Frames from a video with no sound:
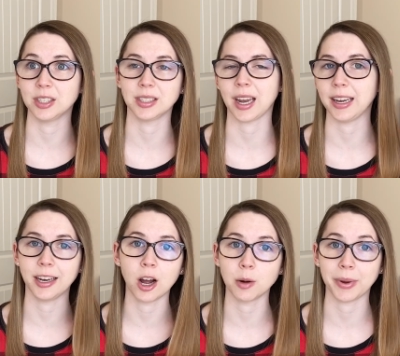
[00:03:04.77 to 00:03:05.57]

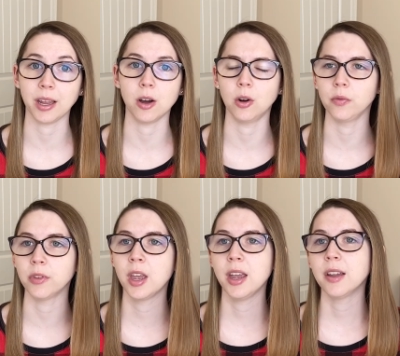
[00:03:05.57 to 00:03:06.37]
decided on my
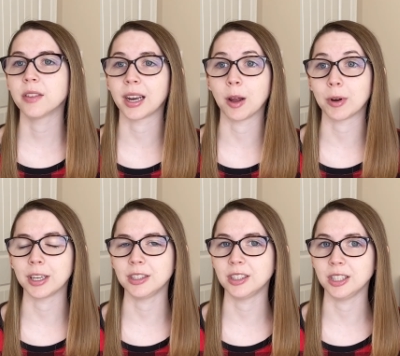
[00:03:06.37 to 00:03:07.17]
own that I
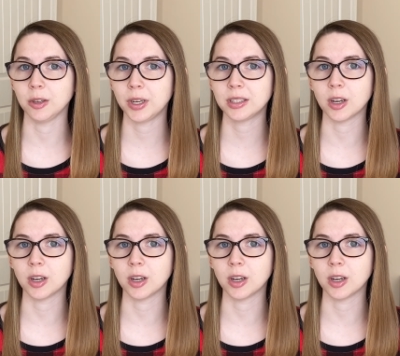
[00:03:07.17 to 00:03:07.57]
wanted to do it.